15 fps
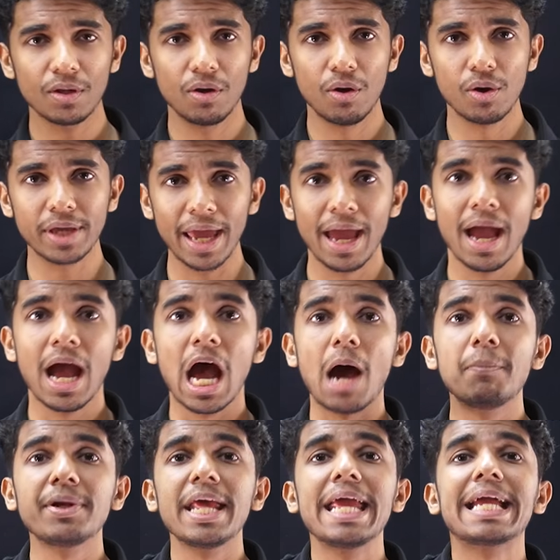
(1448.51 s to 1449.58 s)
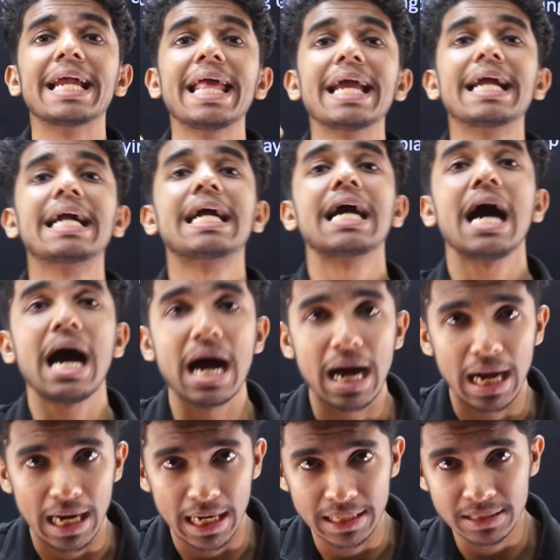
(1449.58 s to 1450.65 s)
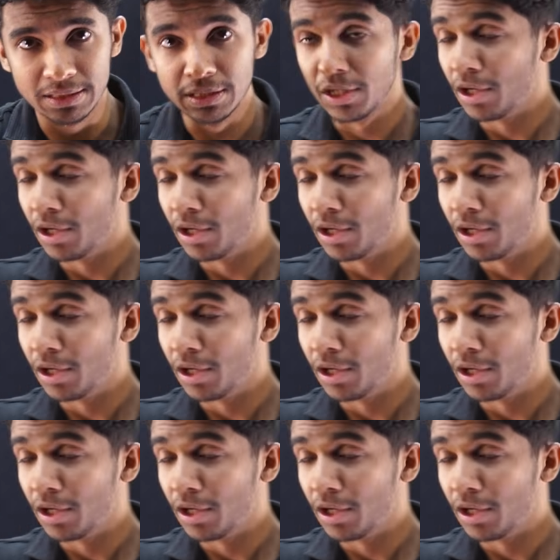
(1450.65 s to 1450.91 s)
Okay, I'm taking a card